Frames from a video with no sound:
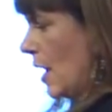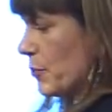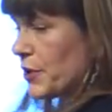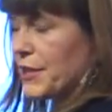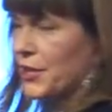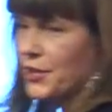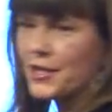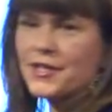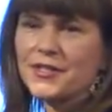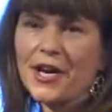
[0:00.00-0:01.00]
I'm really
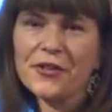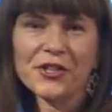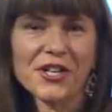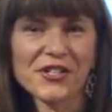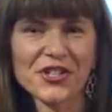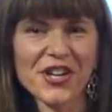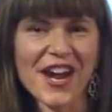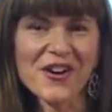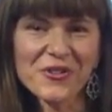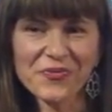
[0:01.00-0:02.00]
curious how they're going to turn
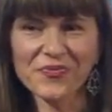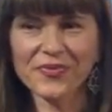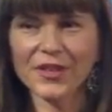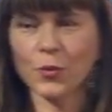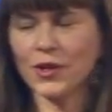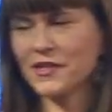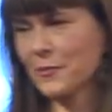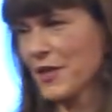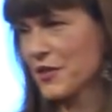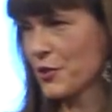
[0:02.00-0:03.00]
out. One's
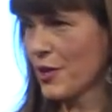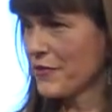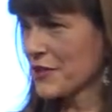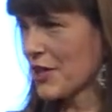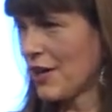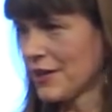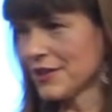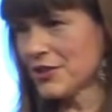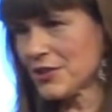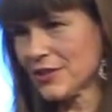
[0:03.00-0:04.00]
about to go off to
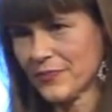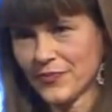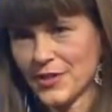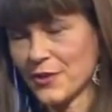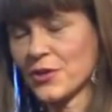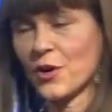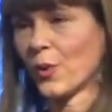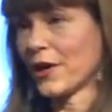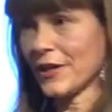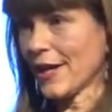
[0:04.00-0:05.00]
college, don't know
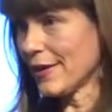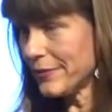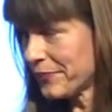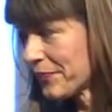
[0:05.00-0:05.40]
where yet.